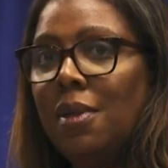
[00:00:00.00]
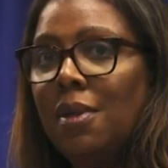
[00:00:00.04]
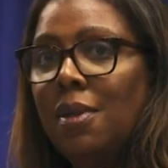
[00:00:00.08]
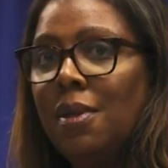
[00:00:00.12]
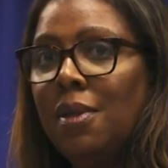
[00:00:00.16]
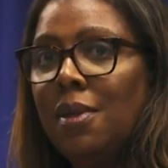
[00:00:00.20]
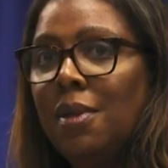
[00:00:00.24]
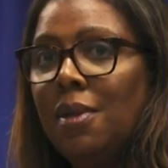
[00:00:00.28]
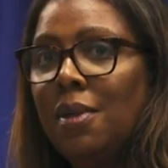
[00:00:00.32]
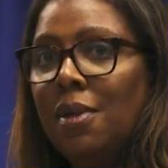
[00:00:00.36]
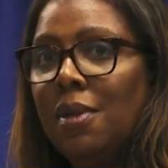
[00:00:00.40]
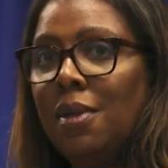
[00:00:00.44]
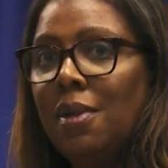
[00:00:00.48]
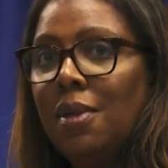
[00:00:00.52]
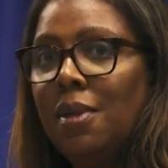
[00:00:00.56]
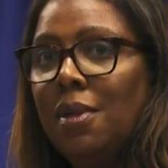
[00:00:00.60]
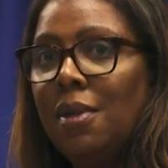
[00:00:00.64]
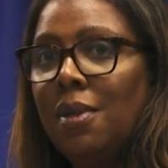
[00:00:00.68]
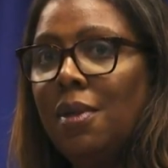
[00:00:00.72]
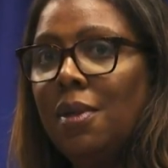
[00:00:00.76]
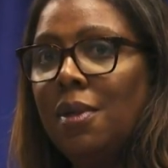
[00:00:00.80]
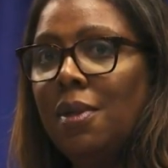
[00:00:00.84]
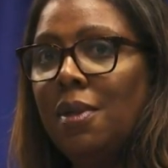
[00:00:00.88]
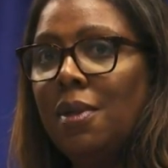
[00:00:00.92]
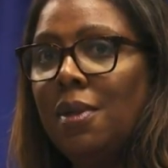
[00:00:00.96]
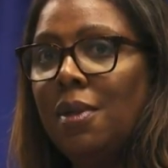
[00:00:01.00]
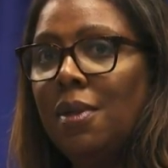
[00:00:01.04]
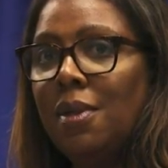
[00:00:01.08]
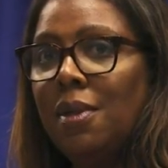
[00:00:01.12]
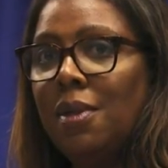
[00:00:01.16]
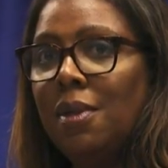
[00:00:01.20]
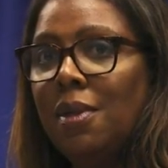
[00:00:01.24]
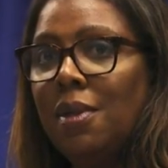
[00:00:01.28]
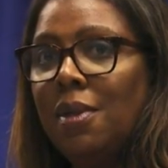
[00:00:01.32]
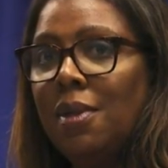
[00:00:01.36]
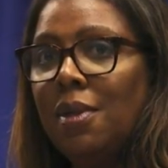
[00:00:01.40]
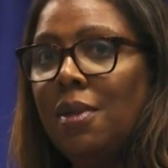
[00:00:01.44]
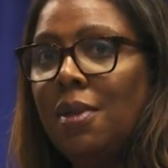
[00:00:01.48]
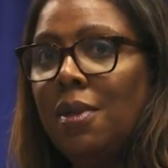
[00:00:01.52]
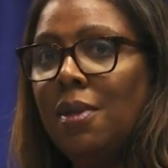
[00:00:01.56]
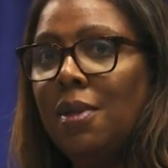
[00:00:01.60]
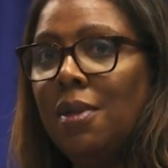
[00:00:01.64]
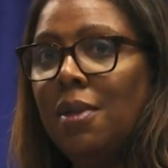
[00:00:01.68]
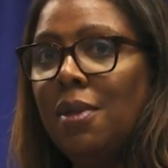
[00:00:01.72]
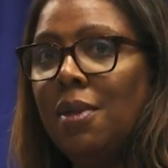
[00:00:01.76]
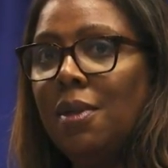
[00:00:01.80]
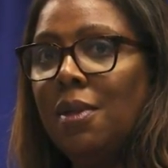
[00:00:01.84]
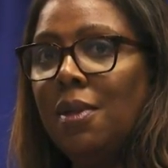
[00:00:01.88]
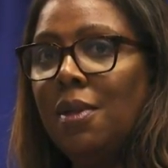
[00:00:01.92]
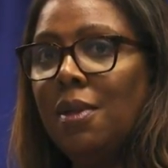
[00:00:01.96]

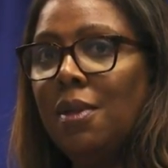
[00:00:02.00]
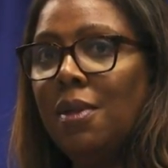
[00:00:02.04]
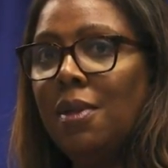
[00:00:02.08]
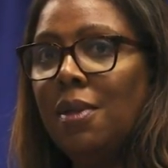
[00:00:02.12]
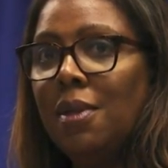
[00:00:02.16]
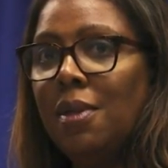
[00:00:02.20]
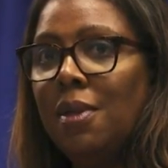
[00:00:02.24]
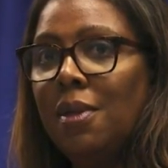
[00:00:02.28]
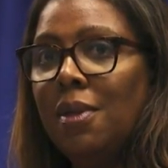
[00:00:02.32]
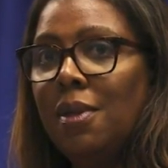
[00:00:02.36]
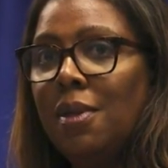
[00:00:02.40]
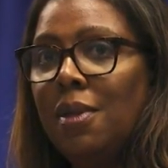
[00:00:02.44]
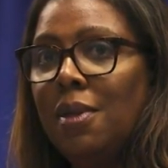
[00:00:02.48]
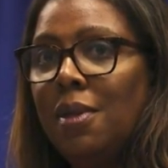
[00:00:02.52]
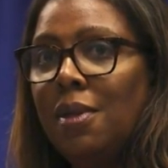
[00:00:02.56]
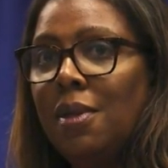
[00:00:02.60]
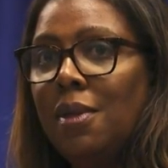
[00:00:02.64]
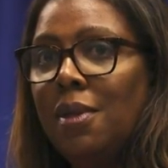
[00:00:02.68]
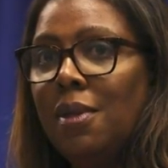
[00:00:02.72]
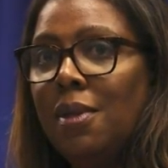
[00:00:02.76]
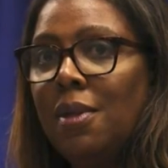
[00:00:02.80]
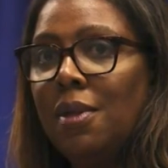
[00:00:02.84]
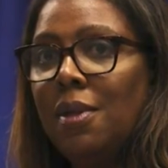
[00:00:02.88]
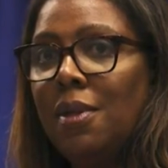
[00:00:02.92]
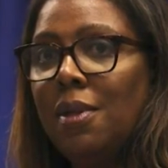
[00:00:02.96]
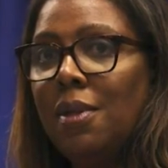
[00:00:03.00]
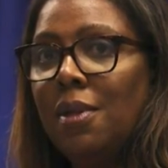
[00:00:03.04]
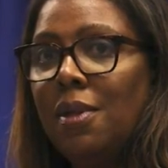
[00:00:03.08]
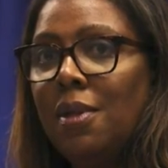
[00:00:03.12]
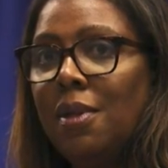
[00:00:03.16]
This person isn't speaking.